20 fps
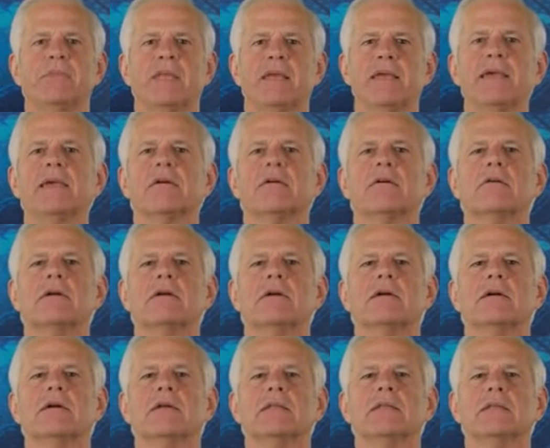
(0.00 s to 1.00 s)
Here,
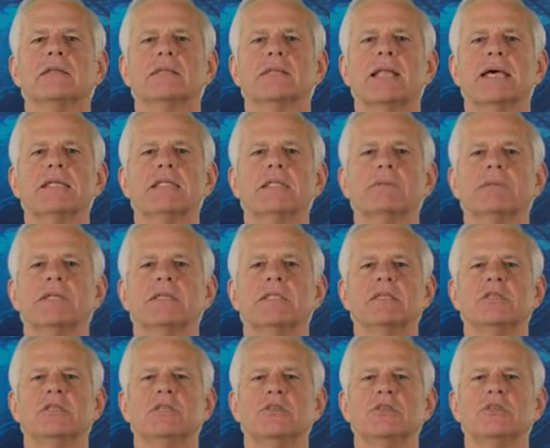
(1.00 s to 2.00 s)
the light
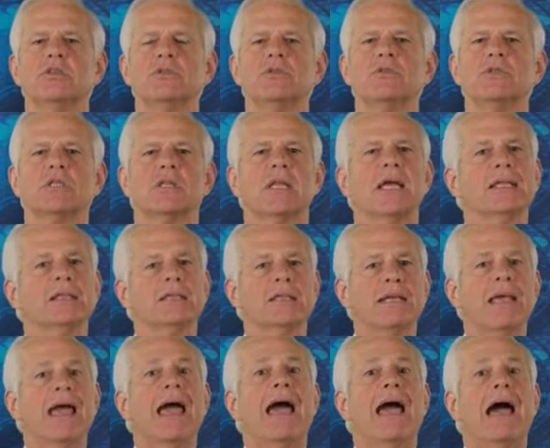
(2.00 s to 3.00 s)
splits into two
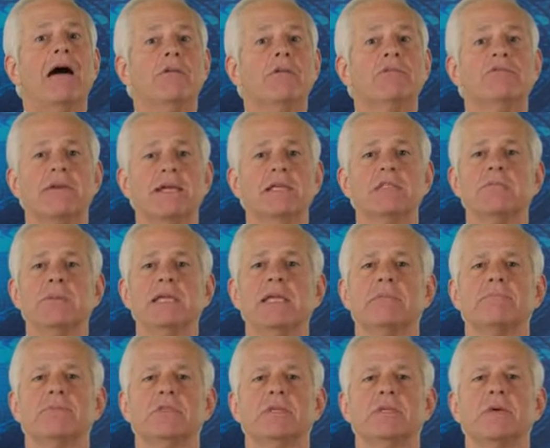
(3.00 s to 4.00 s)
slightly out-of-phase
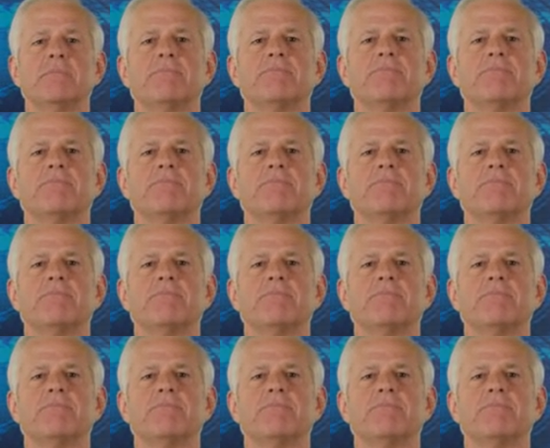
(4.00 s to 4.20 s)
beams.